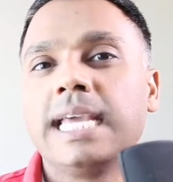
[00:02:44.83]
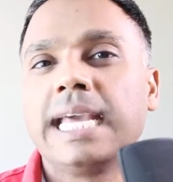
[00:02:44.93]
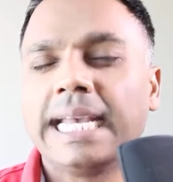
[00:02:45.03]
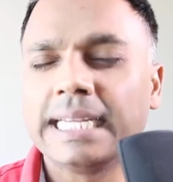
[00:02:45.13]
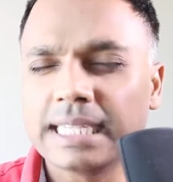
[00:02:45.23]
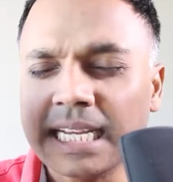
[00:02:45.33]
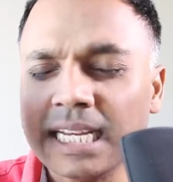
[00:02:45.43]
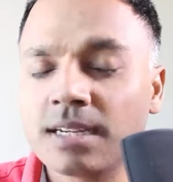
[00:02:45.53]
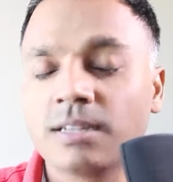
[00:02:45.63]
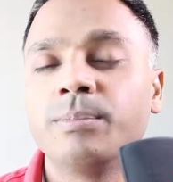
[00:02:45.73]
and
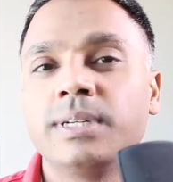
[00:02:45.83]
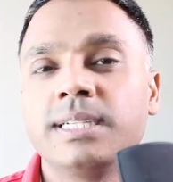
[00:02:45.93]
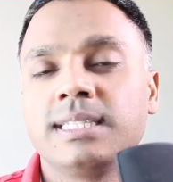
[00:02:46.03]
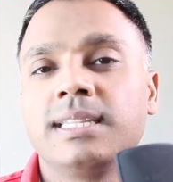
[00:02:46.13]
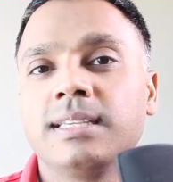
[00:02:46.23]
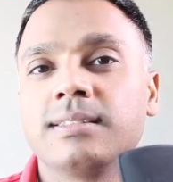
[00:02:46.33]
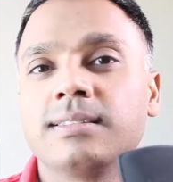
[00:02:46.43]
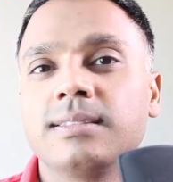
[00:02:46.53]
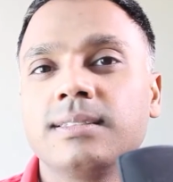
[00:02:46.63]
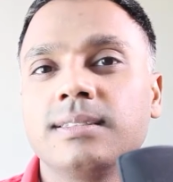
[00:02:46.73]
interprets things,
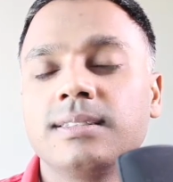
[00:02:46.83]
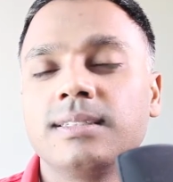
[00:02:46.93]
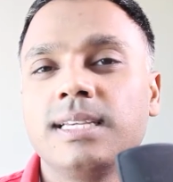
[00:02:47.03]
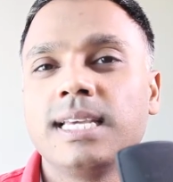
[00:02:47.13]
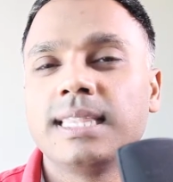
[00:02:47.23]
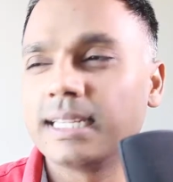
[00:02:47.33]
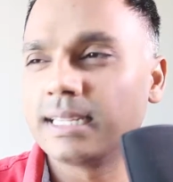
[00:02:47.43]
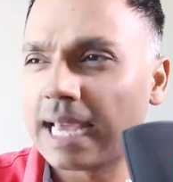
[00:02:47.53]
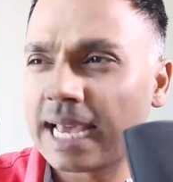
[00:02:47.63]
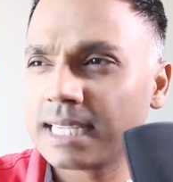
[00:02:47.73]
that
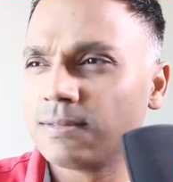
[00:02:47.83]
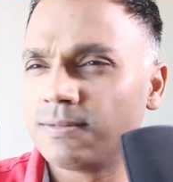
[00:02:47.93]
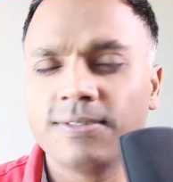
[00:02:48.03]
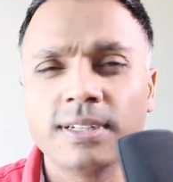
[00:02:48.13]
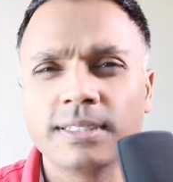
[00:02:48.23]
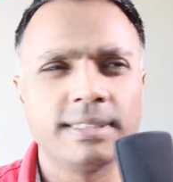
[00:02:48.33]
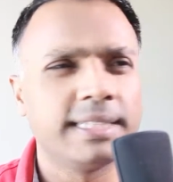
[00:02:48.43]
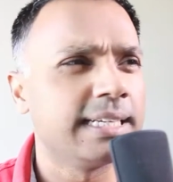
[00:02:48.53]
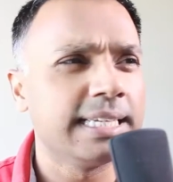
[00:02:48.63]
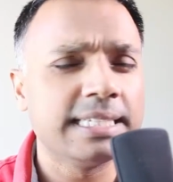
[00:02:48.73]
has a filter
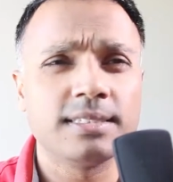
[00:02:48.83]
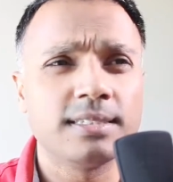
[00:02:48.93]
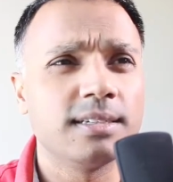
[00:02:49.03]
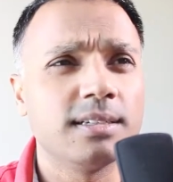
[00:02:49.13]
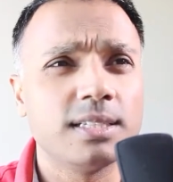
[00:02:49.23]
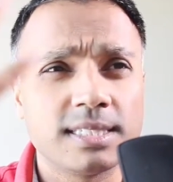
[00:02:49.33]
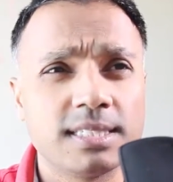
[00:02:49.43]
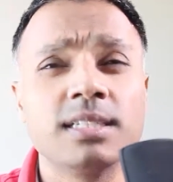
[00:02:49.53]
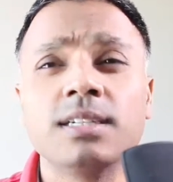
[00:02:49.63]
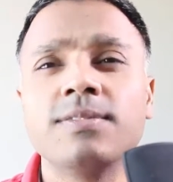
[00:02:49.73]
that
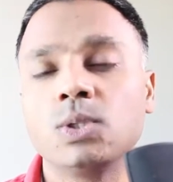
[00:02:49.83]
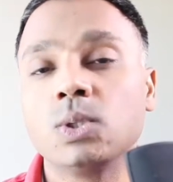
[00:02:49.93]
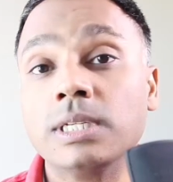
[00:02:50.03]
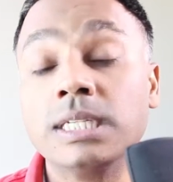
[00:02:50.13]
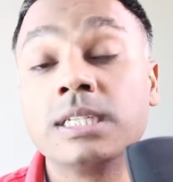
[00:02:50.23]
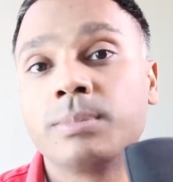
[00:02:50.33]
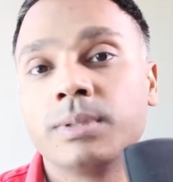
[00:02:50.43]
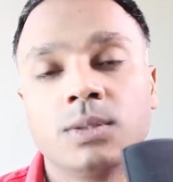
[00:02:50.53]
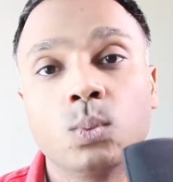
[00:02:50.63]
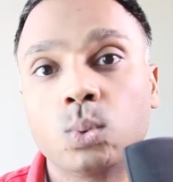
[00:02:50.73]
serves to
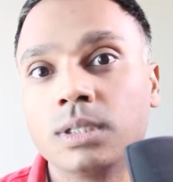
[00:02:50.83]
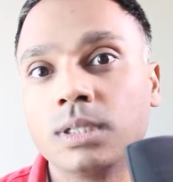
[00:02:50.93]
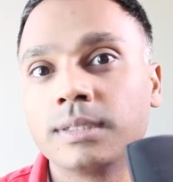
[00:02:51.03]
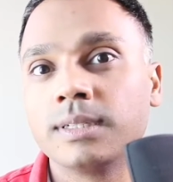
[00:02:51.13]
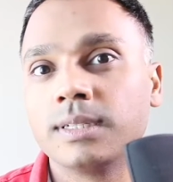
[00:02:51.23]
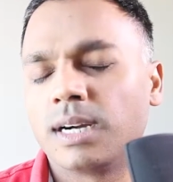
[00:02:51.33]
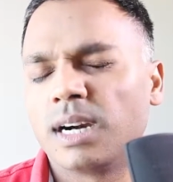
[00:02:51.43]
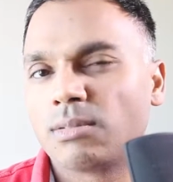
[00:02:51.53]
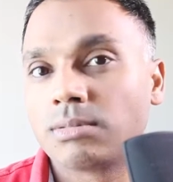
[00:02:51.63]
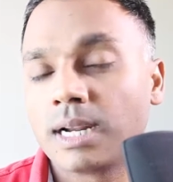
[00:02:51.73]
interpret the world
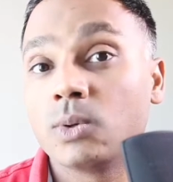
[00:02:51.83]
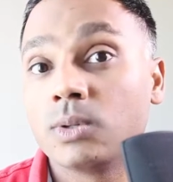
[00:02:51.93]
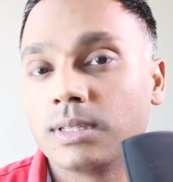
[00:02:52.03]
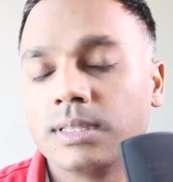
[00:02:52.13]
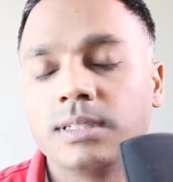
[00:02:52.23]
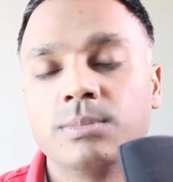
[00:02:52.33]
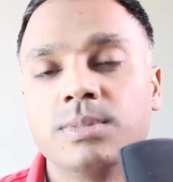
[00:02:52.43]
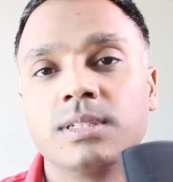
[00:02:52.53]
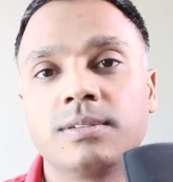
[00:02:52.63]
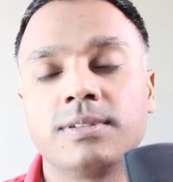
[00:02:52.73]
around the
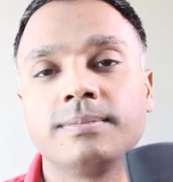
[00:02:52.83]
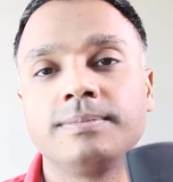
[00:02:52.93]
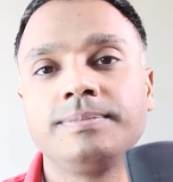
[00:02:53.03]
observer.